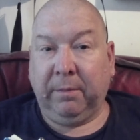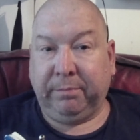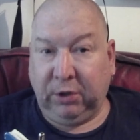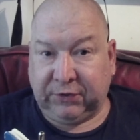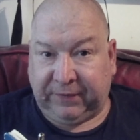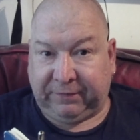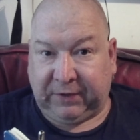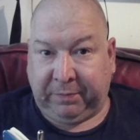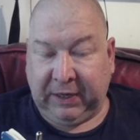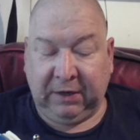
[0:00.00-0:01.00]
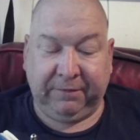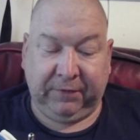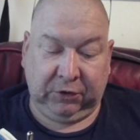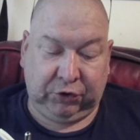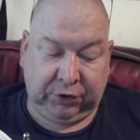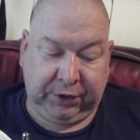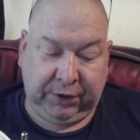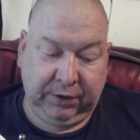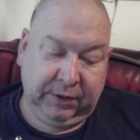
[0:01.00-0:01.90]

plus 50p for the sugar,